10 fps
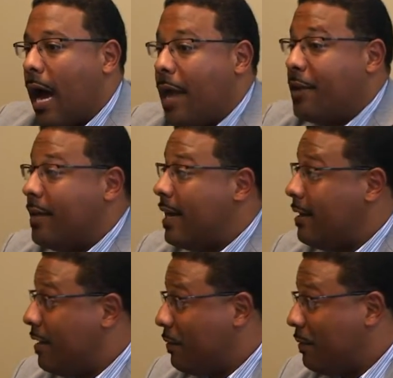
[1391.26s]
I do not
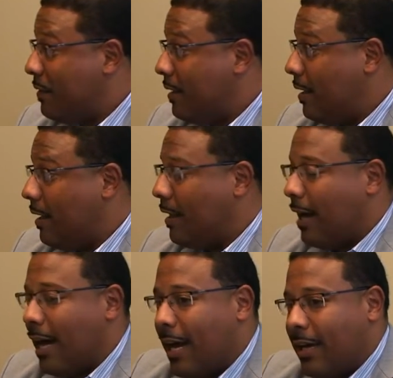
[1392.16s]
know. Uh,
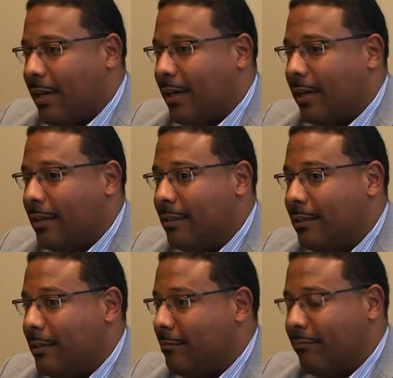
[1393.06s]
I uh,
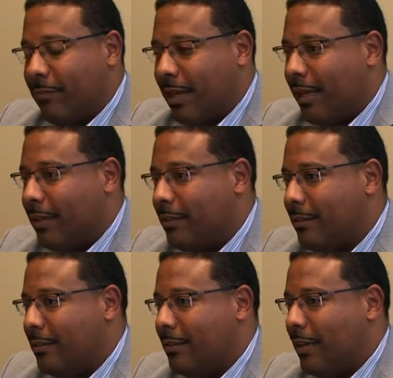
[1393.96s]
I
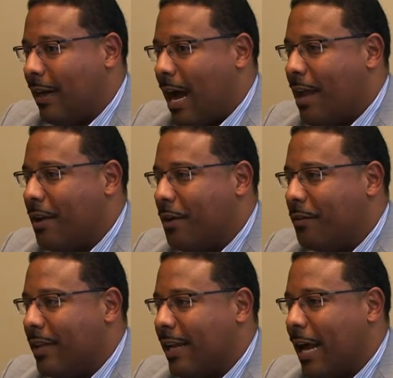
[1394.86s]
I
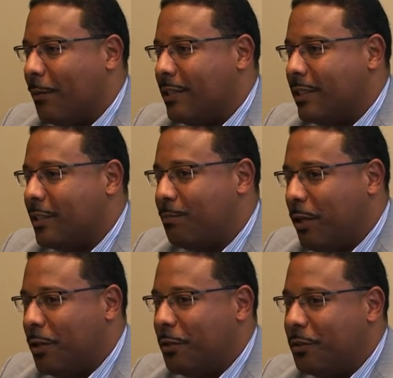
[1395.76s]
know that I was
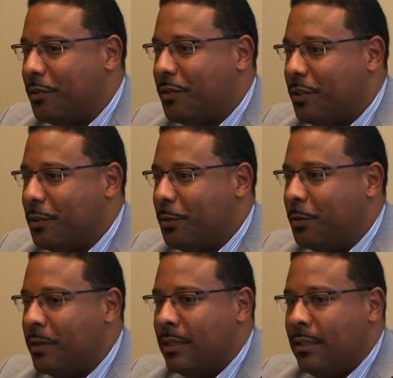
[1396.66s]
exposed
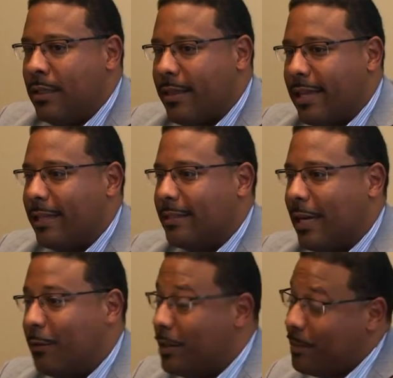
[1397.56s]
to things that
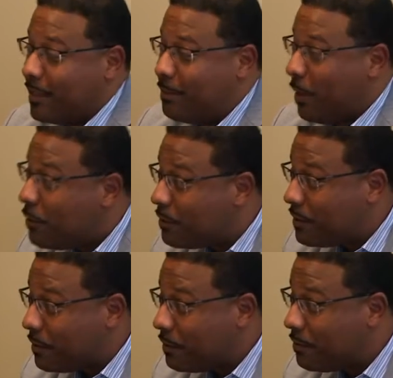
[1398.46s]
I wouldn't have been exposed
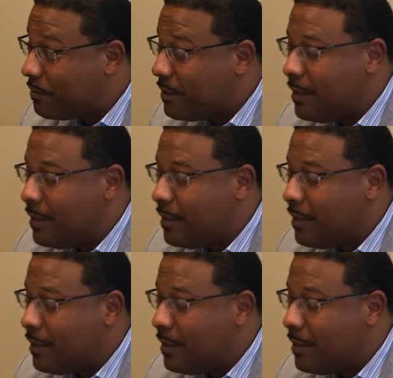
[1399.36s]
to. Correct.